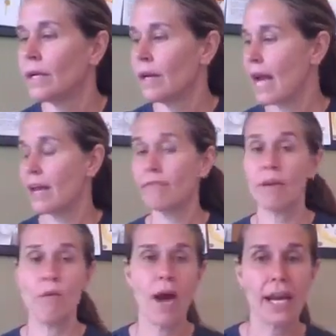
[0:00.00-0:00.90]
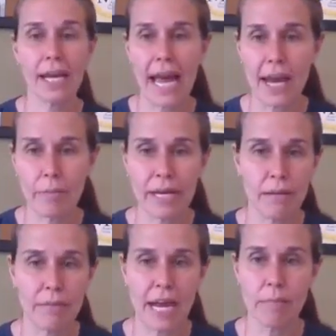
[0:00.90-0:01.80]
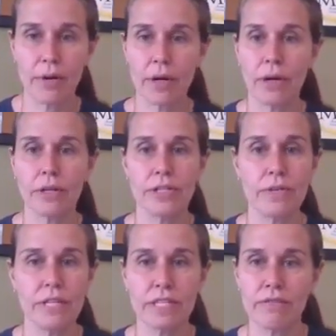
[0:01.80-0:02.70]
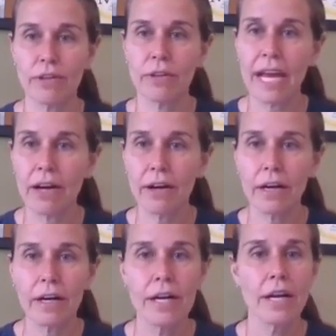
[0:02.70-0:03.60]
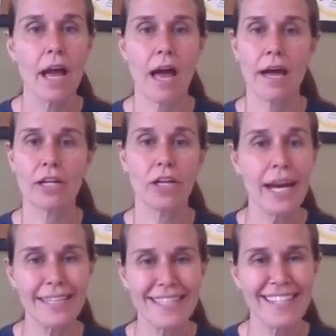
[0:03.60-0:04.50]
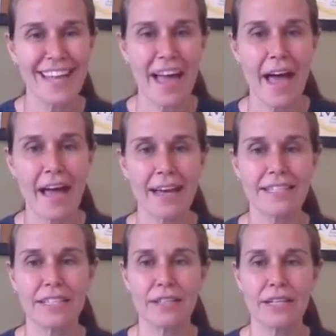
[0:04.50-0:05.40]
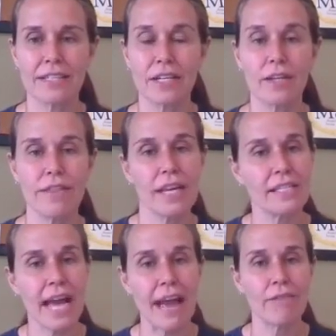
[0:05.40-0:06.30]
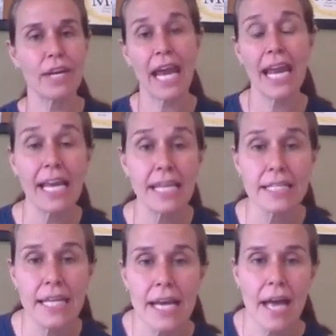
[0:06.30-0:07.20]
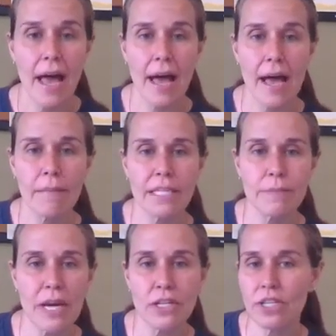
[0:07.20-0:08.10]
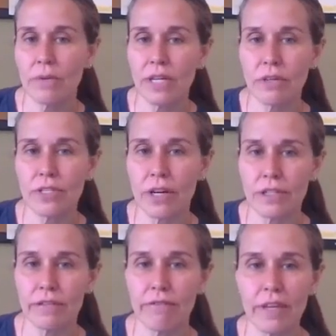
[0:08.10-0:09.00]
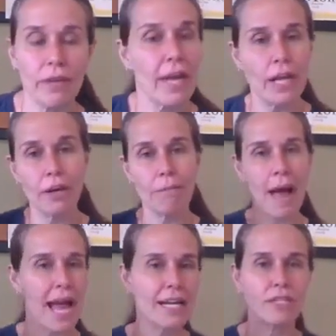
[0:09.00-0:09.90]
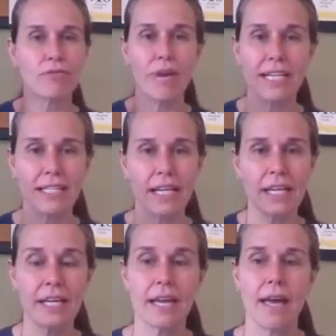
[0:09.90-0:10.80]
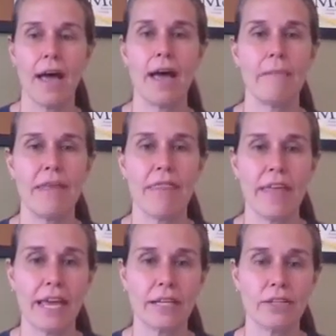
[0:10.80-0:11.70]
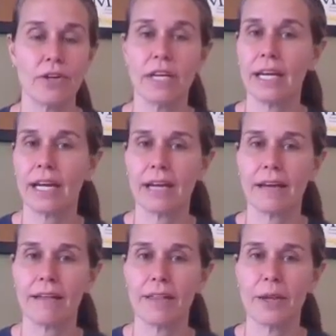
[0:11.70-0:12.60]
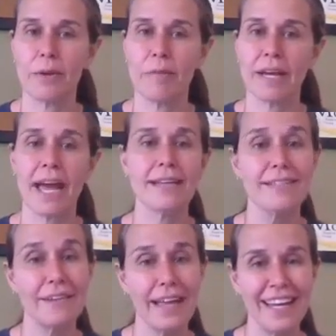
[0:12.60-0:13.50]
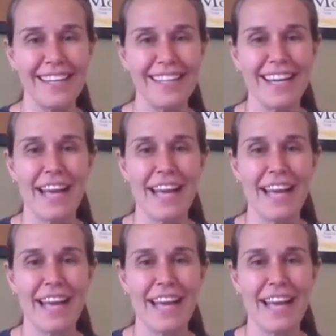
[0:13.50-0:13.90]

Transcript: And if you want to get out a pen and paper or do this for later, great. It's a good thing to have on hand, especially when you start to feel like your mind is racing and things are getting a little bit escalated.